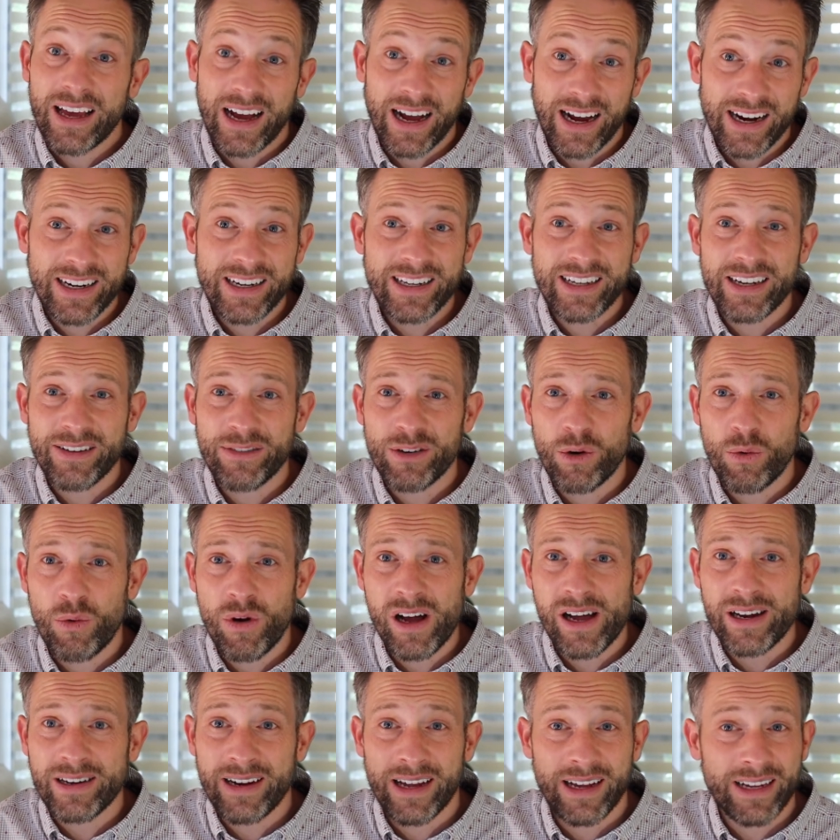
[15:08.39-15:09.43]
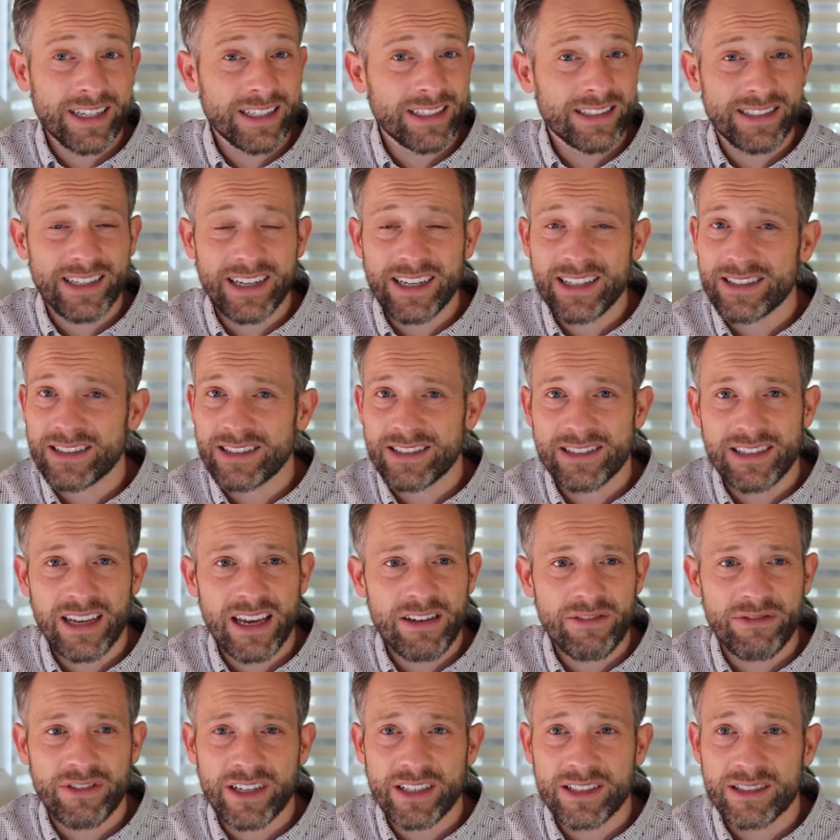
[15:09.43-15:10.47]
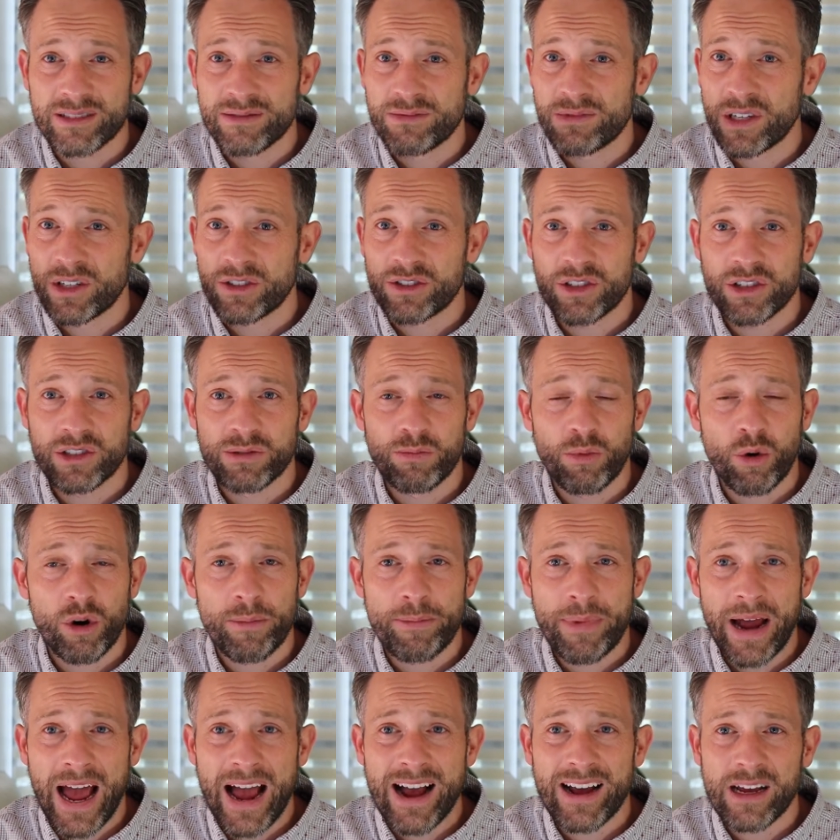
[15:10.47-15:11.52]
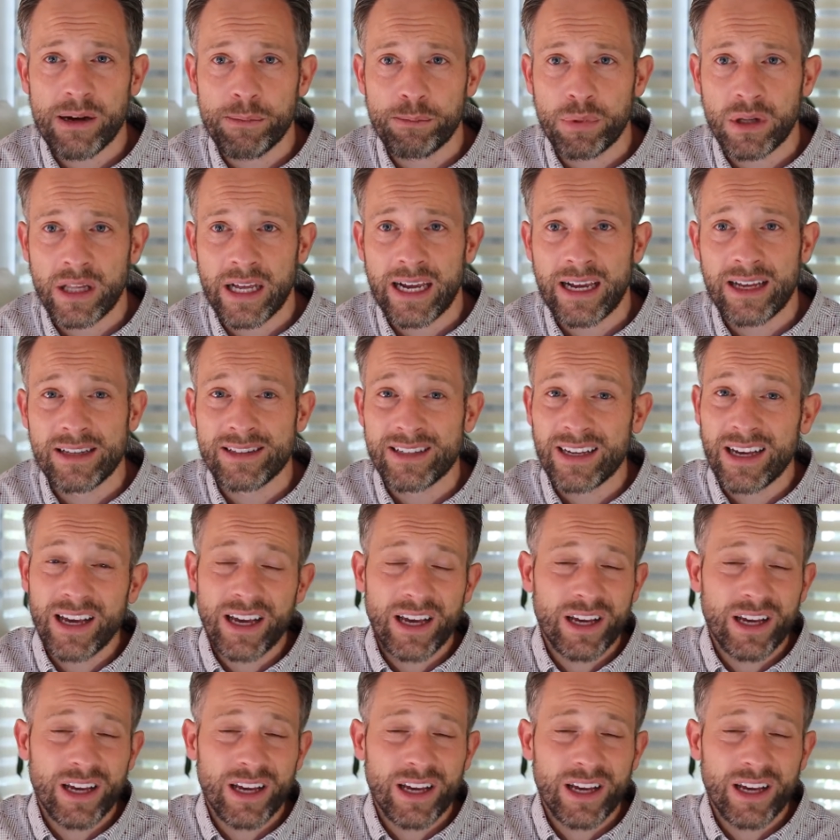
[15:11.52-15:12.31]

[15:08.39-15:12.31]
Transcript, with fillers: I'm gonna give it a one. I'm gonna say it's the safest. There's just more backup plans.